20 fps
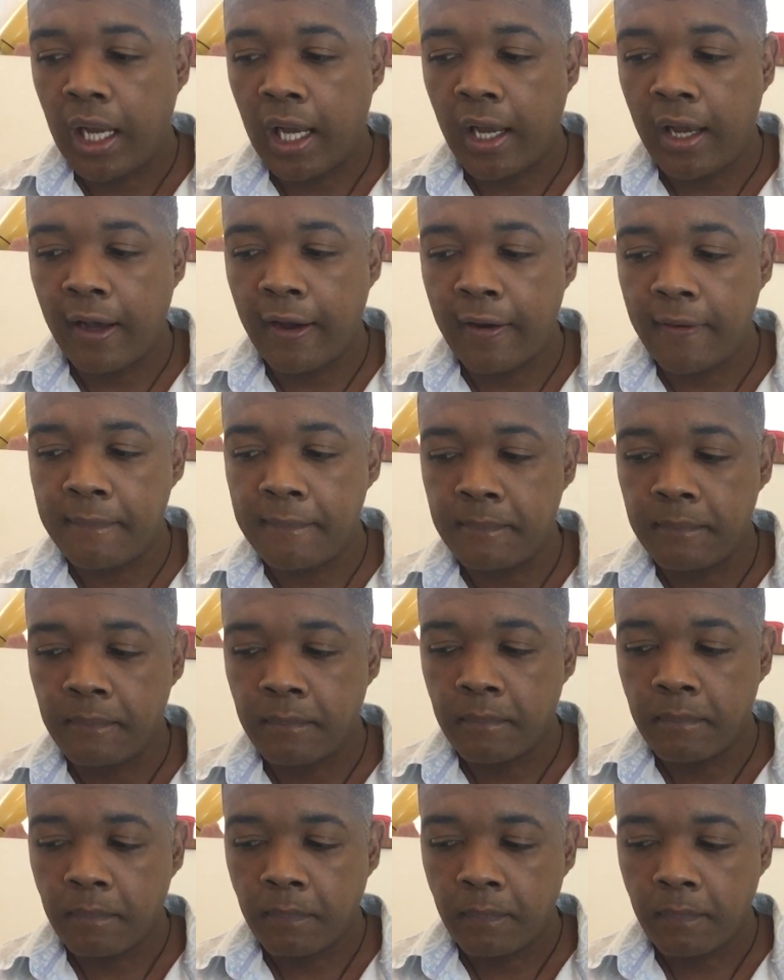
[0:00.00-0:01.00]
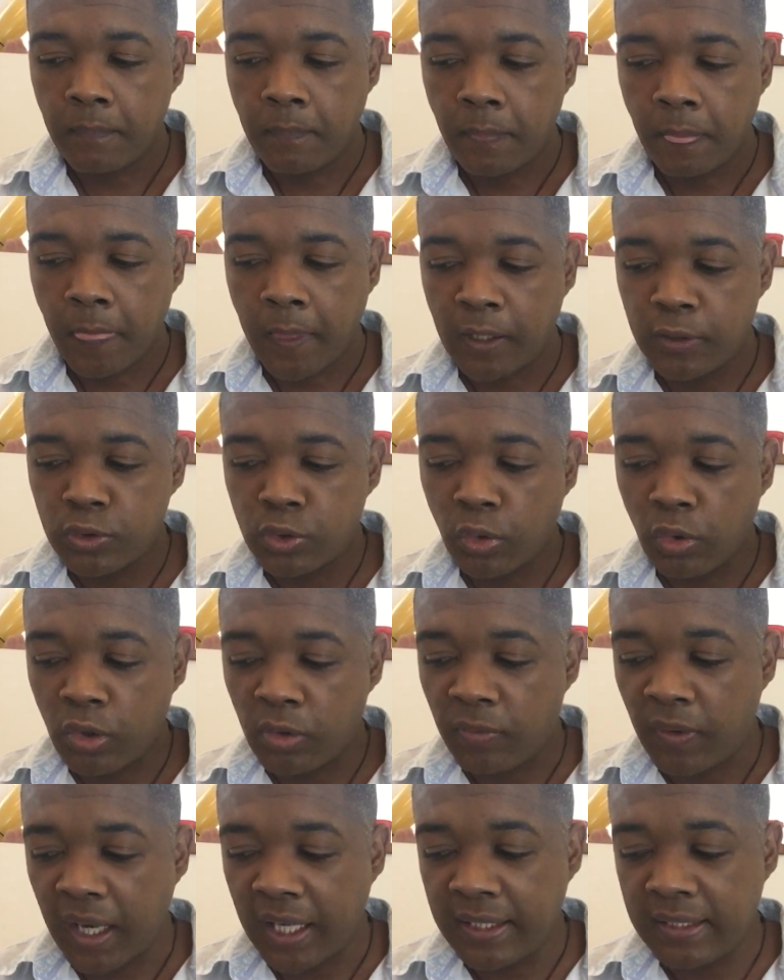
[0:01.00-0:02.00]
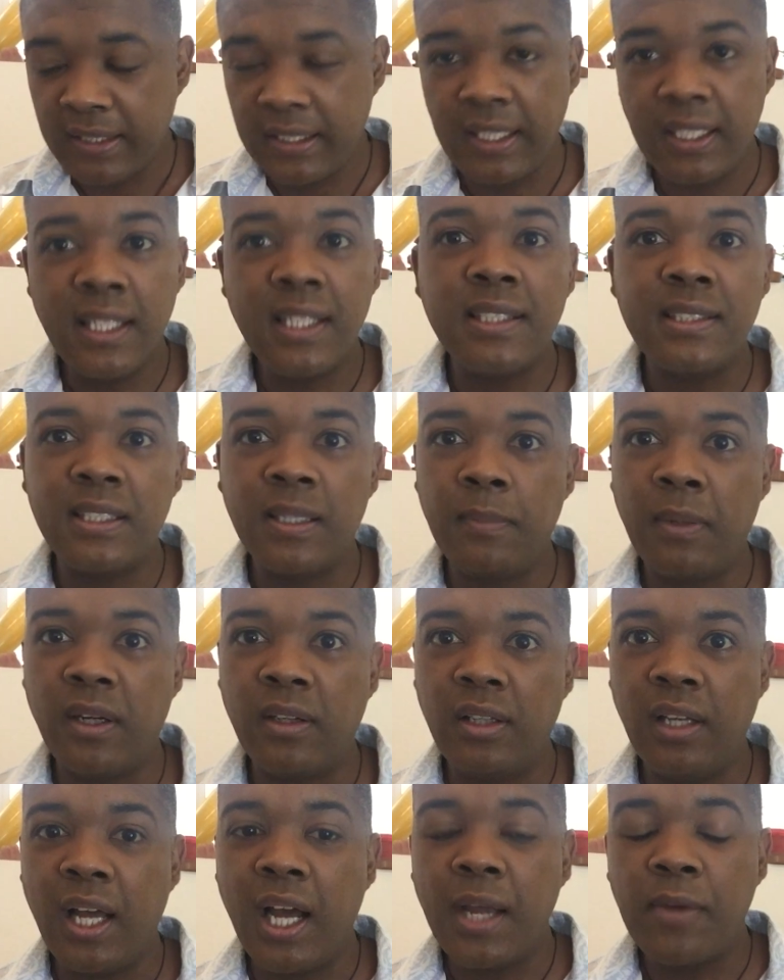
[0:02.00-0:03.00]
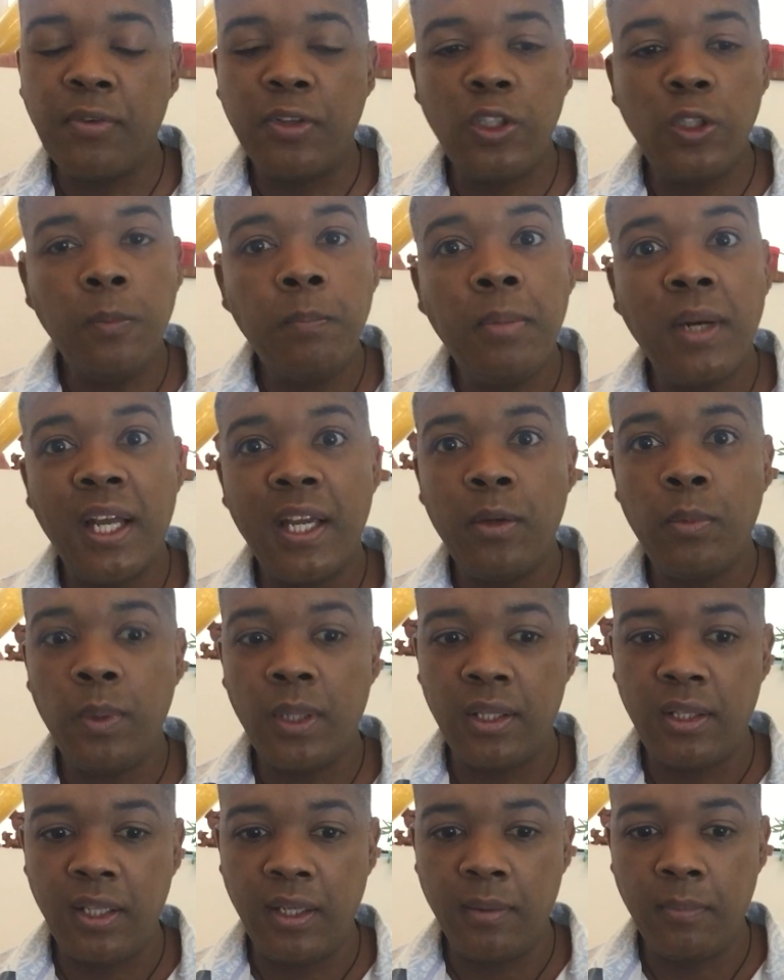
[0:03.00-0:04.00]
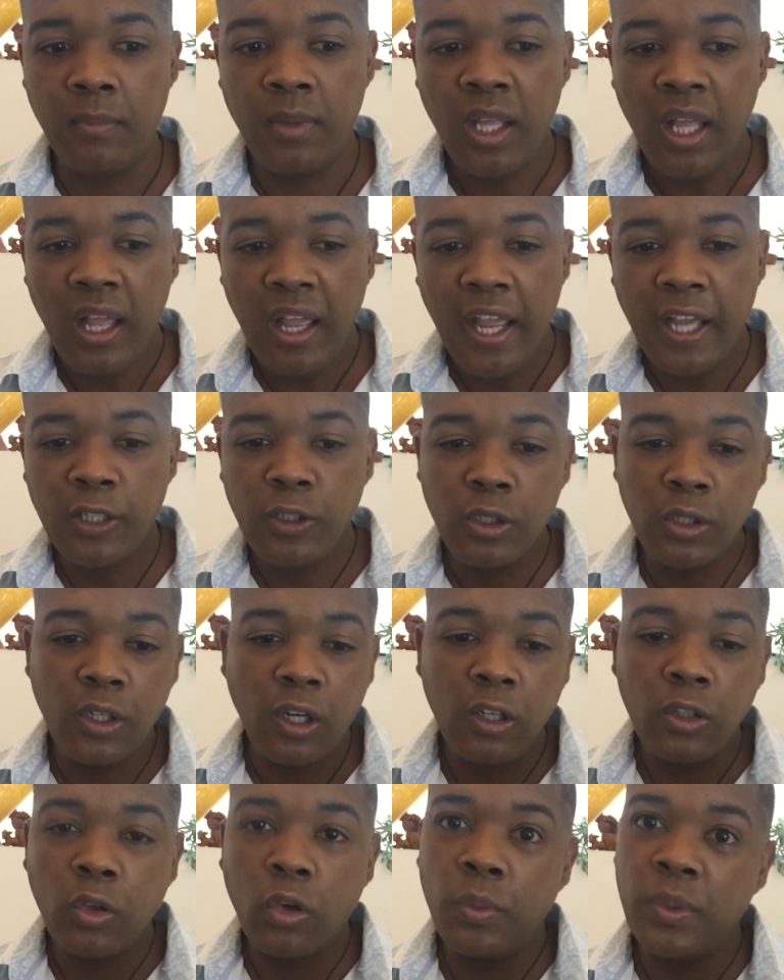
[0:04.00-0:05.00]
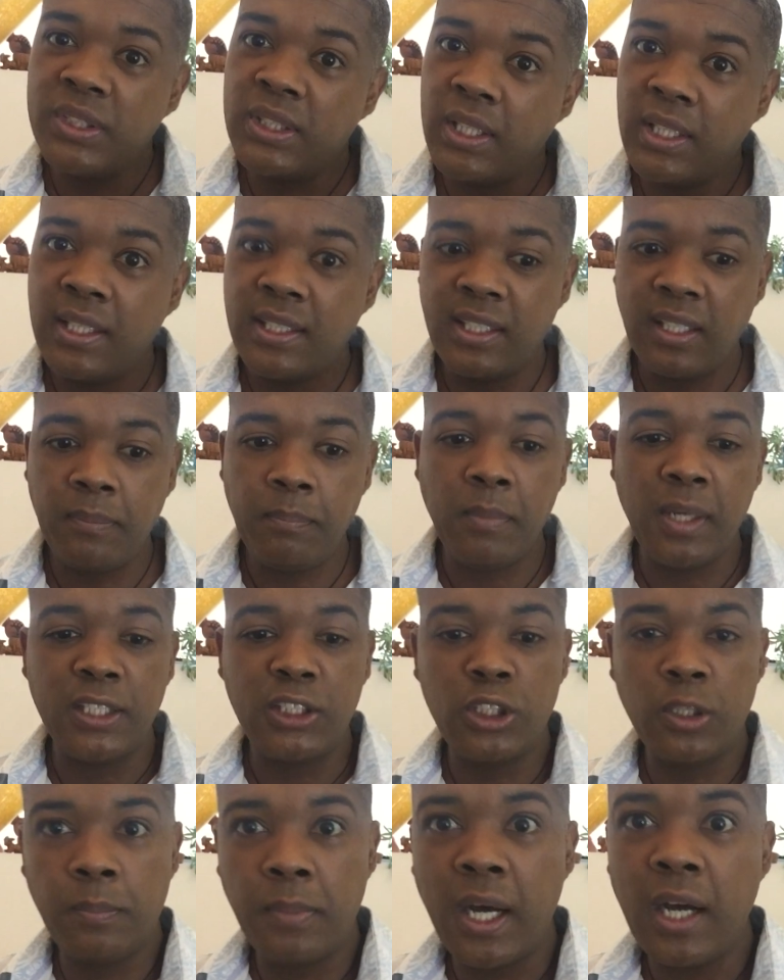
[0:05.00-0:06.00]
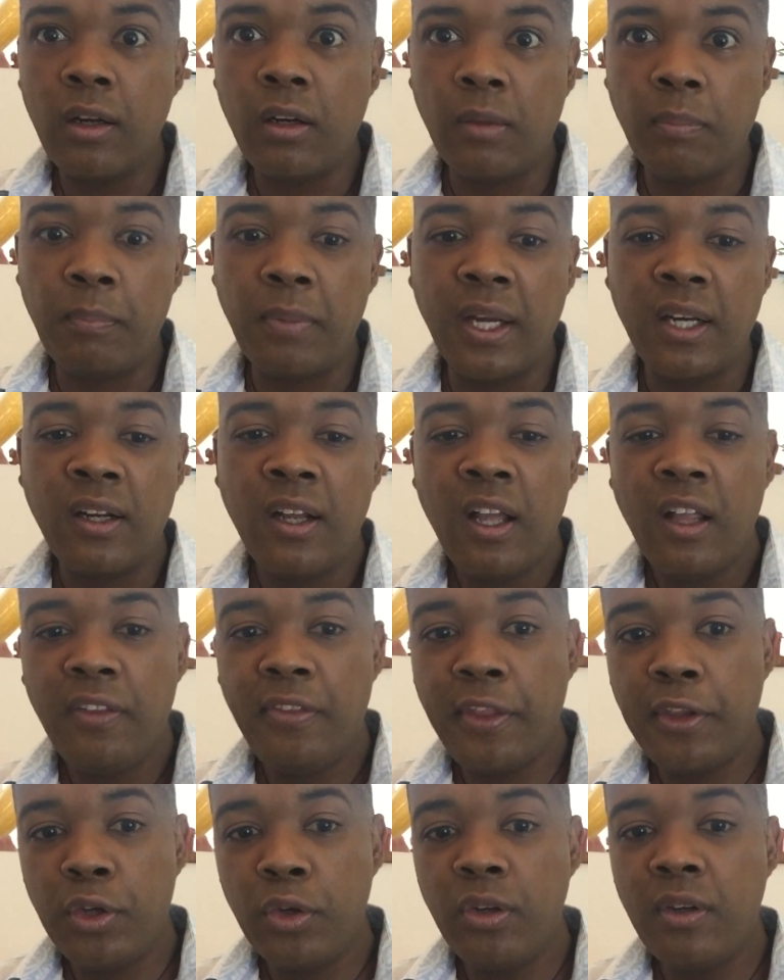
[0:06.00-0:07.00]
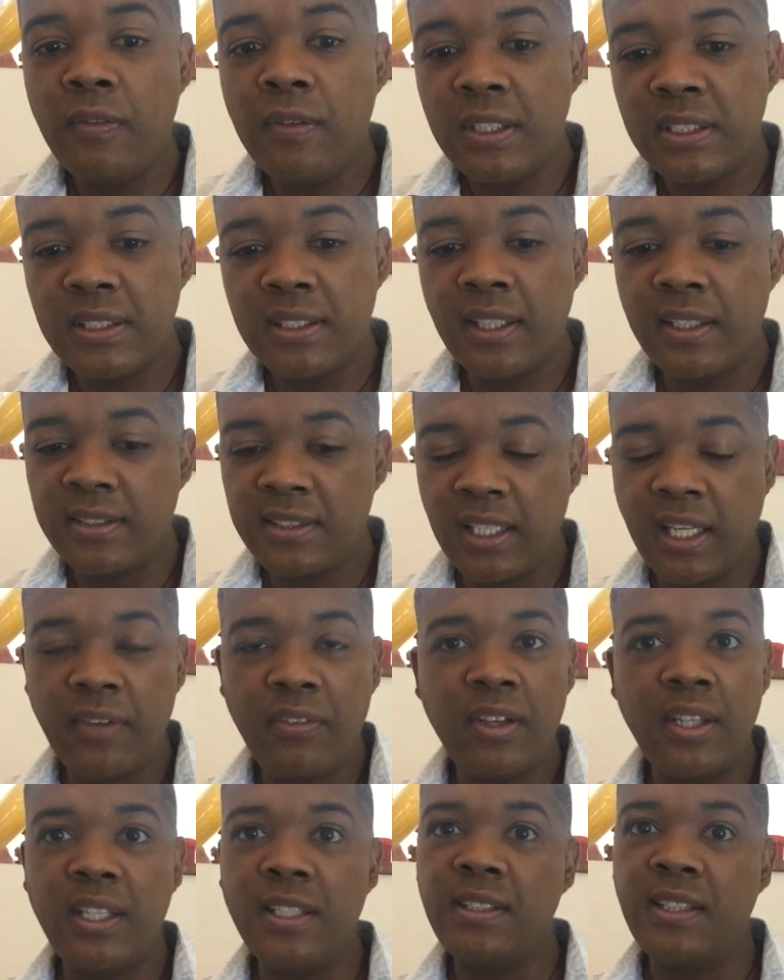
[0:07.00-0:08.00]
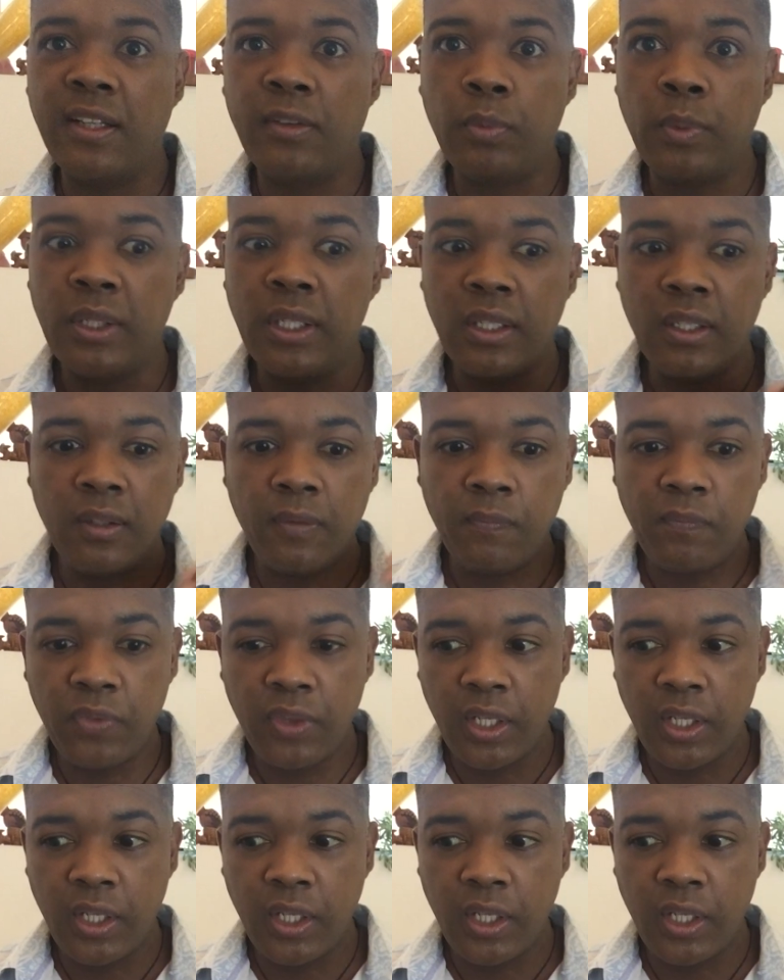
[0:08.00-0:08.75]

sort of ideas about life, and you play with them and you don't always think that much about it, but the universe takes everything that we